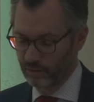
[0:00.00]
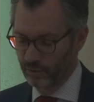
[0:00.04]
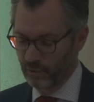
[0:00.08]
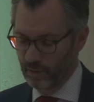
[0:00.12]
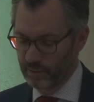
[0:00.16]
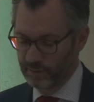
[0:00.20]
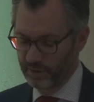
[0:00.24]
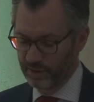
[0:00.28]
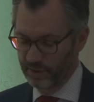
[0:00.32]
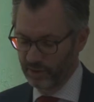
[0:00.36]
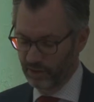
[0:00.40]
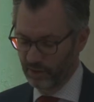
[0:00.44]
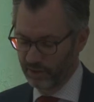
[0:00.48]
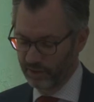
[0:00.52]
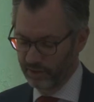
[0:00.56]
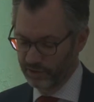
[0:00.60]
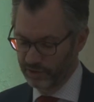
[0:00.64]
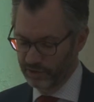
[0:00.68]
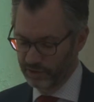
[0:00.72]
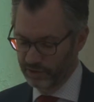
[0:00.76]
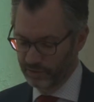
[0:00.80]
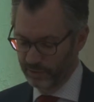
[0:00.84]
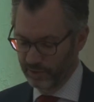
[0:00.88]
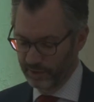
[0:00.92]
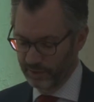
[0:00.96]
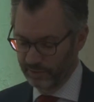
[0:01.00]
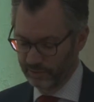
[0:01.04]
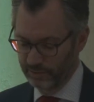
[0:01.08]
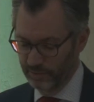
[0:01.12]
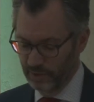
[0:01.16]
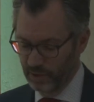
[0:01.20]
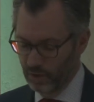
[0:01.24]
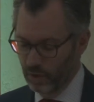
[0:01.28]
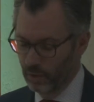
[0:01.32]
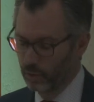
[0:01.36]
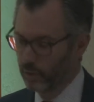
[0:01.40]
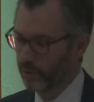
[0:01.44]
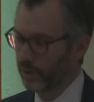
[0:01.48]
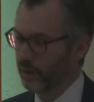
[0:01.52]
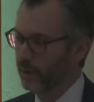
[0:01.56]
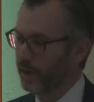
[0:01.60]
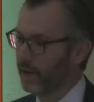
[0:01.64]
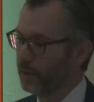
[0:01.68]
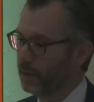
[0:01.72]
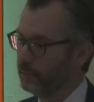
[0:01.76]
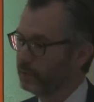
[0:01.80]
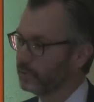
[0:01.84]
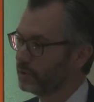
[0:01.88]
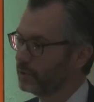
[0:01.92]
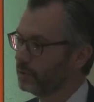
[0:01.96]
of women in our history, we are
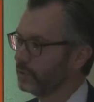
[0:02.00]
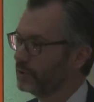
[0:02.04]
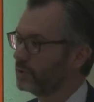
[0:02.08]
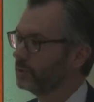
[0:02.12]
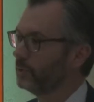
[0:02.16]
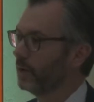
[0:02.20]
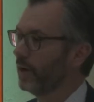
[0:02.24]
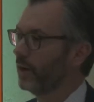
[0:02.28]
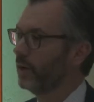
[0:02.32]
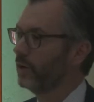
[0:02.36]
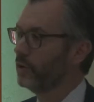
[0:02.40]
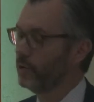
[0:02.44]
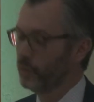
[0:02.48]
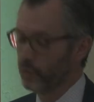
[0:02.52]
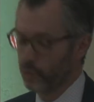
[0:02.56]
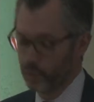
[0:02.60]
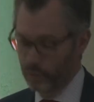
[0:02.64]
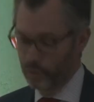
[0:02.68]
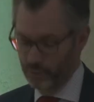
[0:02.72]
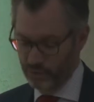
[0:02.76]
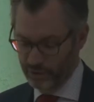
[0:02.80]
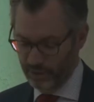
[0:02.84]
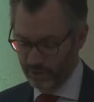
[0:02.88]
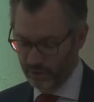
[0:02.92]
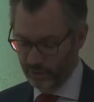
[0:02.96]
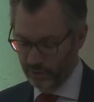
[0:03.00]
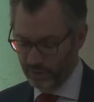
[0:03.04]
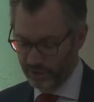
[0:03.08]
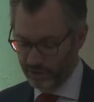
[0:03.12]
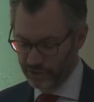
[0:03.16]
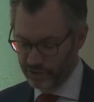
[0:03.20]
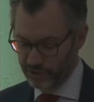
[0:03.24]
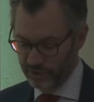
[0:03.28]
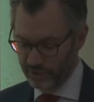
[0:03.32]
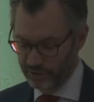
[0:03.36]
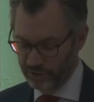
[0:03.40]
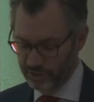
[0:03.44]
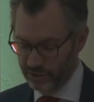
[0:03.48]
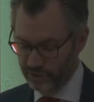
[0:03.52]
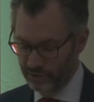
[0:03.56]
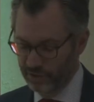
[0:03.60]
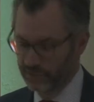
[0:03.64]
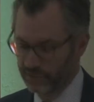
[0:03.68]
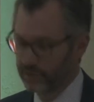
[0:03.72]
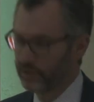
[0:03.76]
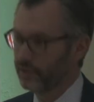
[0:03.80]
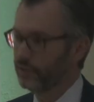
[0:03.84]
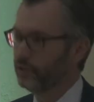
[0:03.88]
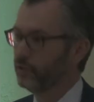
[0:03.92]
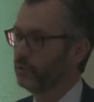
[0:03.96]
able to inspire new generations to
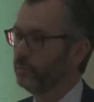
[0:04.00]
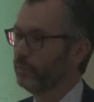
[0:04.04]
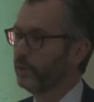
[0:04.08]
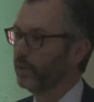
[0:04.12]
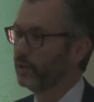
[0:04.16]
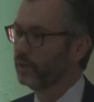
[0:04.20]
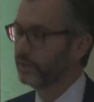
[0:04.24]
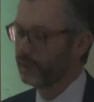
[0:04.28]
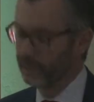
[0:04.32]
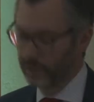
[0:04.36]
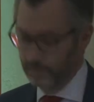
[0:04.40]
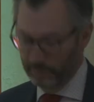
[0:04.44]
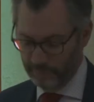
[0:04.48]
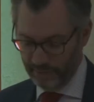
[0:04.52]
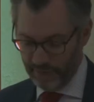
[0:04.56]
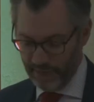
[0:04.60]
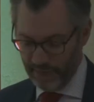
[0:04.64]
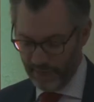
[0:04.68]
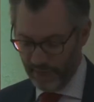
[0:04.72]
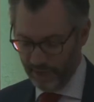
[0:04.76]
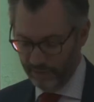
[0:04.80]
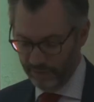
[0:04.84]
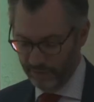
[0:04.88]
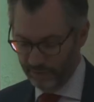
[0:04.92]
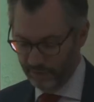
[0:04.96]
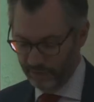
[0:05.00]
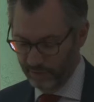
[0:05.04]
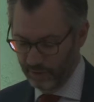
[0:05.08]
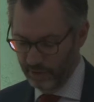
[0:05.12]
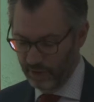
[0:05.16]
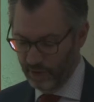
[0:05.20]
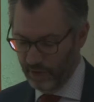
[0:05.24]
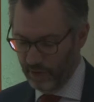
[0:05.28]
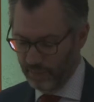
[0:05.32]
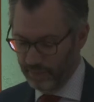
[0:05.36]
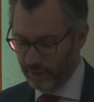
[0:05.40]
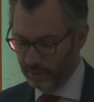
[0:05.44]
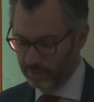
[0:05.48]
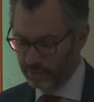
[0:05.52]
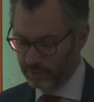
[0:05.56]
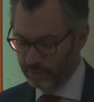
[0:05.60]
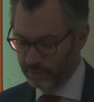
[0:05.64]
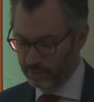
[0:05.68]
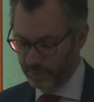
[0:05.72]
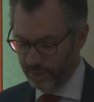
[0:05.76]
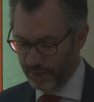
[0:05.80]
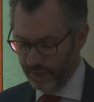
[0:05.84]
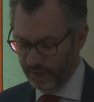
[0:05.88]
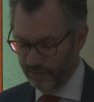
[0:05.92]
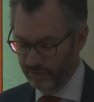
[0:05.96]
continue building the path that was
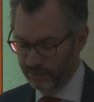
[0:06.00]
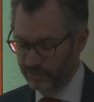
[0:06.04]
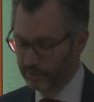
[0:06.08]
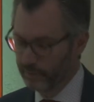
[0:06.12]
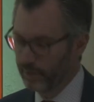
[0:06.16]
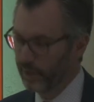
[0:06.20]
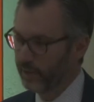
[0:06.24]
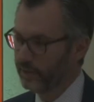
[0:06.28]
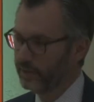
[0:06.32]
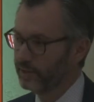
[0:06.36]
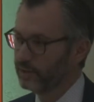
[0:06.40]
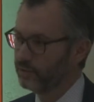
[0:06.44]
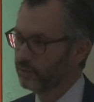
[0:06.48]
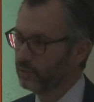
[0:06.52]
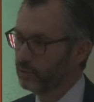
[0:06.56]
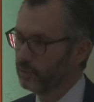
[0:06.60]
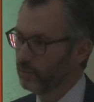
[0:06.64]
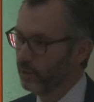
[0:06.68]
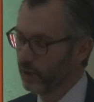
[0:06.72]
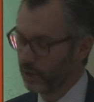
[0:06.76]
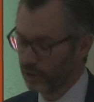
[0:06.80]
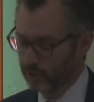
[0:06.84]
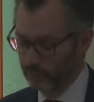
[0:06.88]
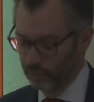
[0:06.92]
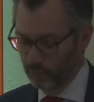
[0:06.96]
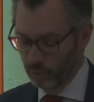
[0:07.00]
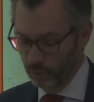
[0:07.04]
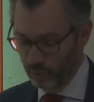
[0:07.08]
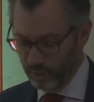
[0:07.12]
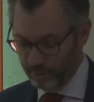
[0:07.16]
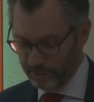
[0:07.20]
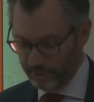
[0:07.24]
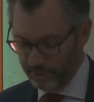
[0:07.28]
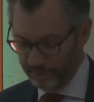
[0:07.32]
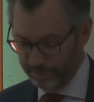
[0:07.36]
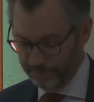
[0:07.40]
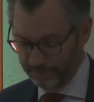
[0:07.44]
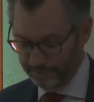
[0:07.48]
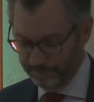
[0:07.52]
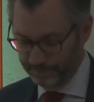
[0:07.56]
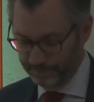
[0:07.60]
paved by these remarkable women.